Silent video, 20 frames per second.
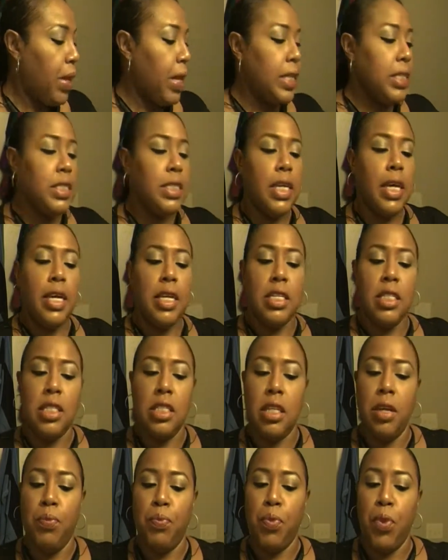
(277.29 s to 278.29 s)
it
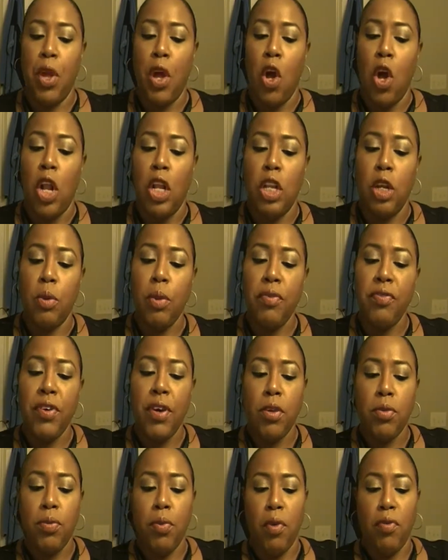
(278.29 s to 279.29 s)
says liquid
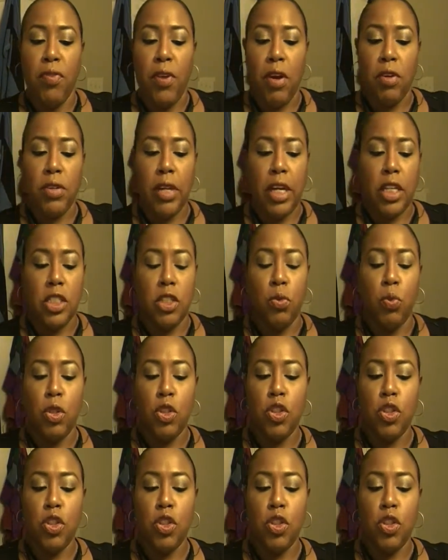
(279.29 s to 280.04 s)
foundation.